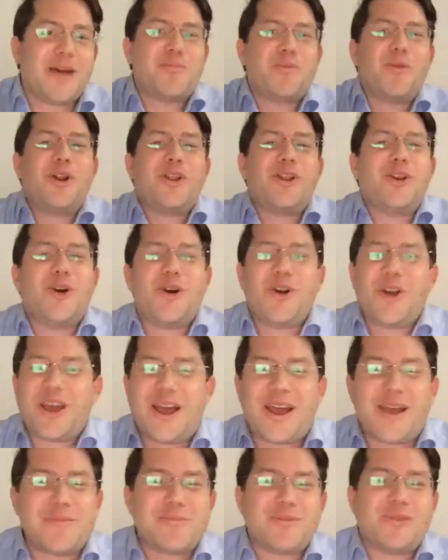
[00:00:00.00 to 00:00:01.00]
a lawyer. I
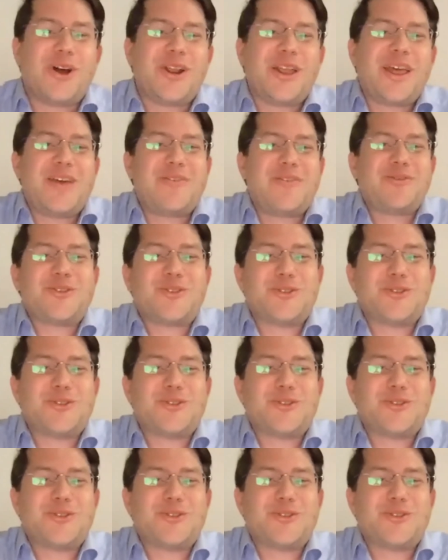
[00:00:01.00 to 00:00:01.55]
not have to